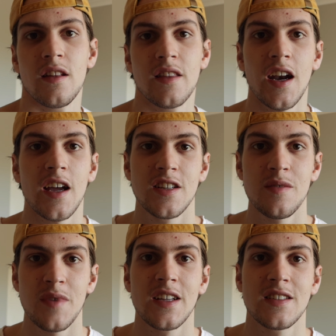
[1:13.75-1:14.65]
That
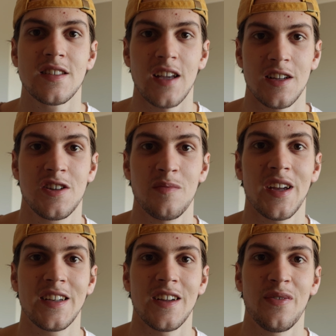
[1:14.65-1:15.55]
actually makes such a
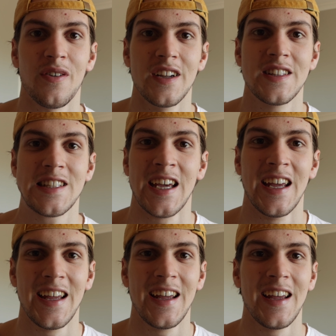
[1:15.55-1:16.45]
big difference.
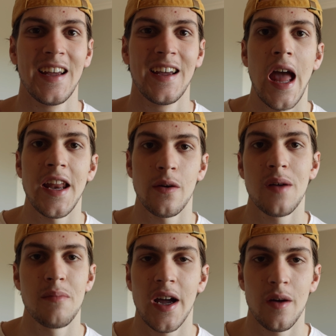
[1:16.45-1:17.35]

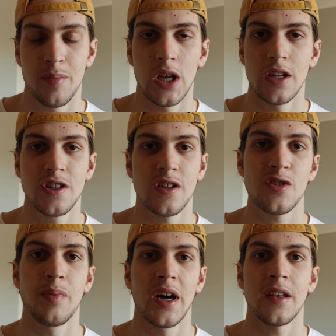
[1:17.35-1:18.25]
Anyway, my
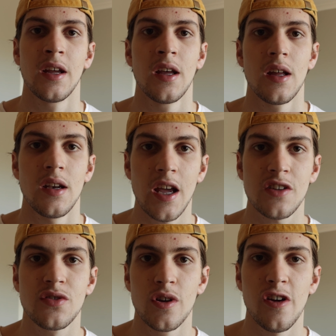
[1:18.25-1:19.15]
apologies, but
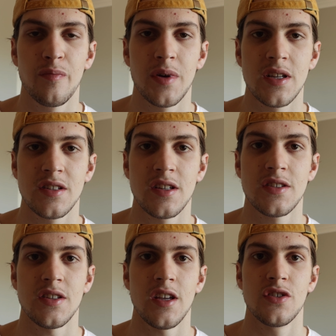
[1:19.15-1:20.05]
next order of
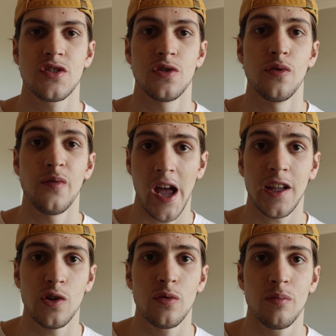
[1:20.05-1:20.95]
business is to
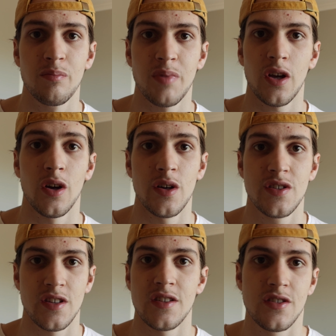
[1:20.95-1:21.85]
vacuum
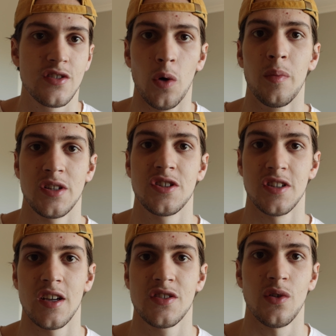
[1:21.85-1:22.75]
because there's so much
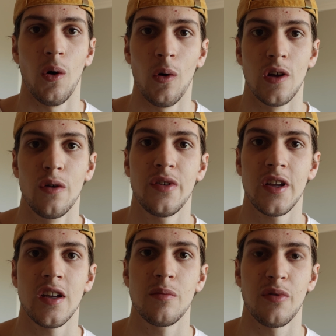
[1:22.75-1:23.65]
dust all over
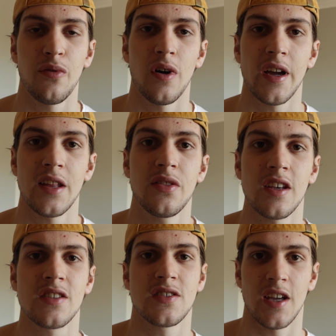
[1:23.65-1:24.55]
here. Before I get
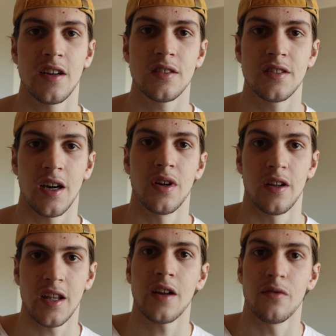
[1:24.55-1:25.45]
things settled, I want
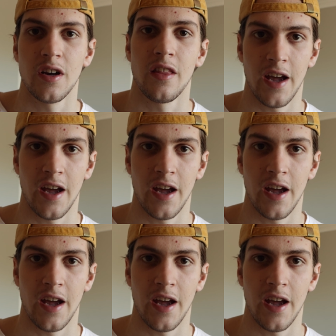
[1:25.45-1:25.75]
to get rid of